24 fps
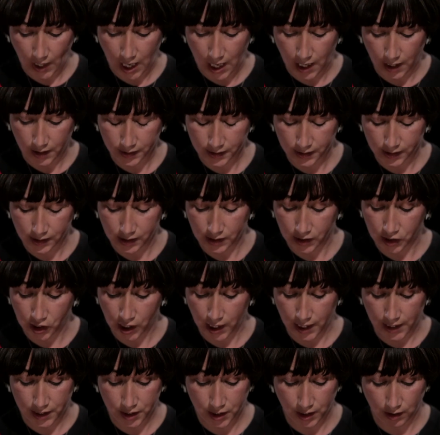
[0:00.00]
Artists can
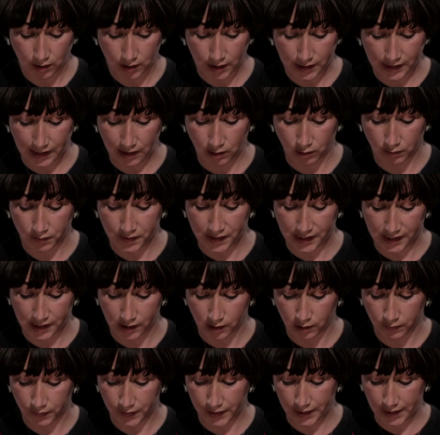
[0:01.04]
change our idea of
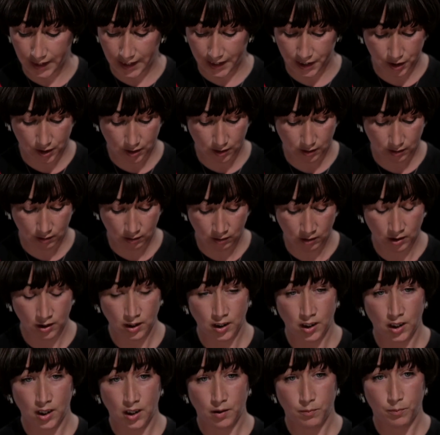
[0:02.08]
self and nation
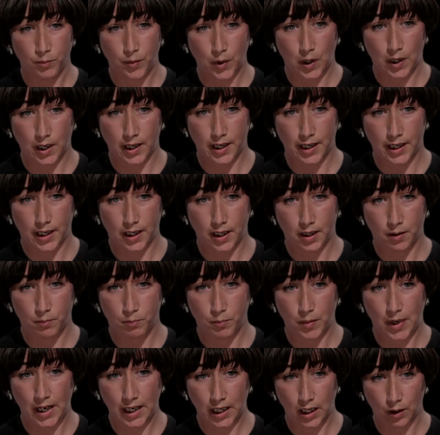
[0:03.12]
by
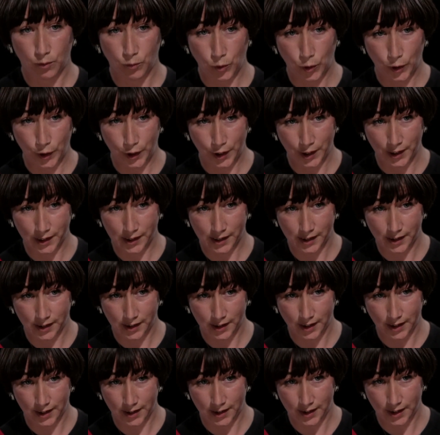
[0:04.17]
making works
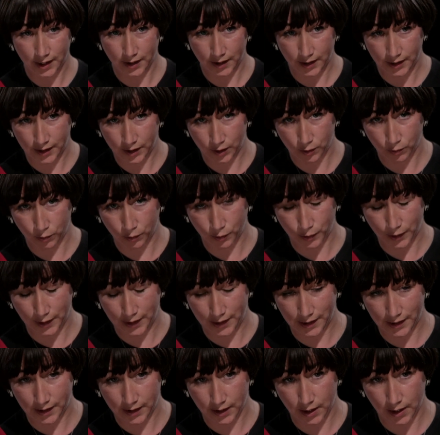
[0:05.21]
and telling
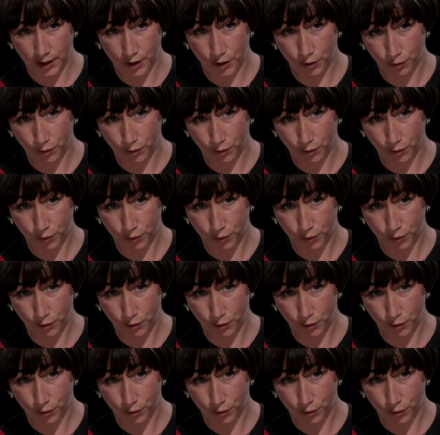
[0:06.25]
stories that are